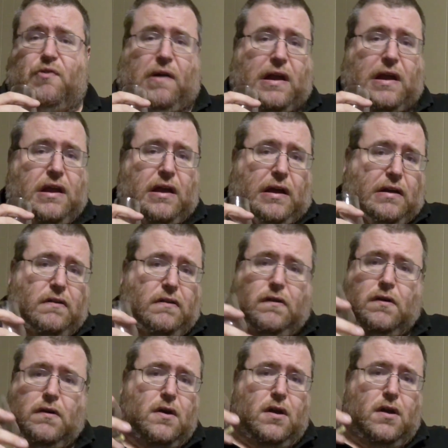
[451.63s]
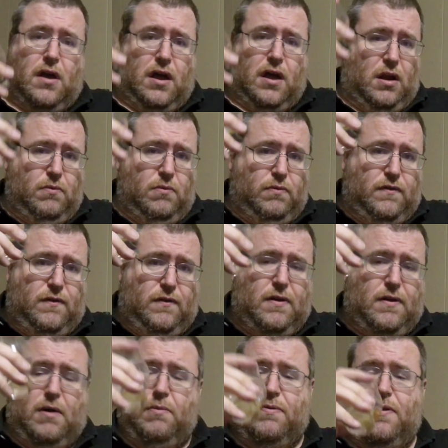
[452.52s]
drink it, and I would
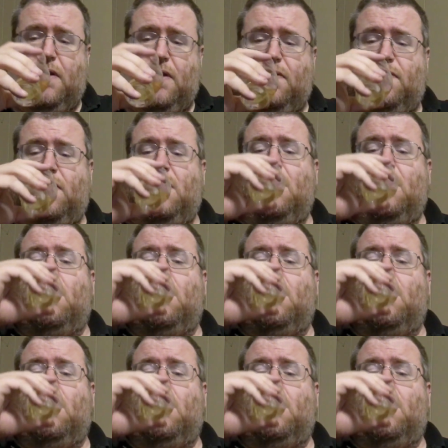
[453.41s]
do that with this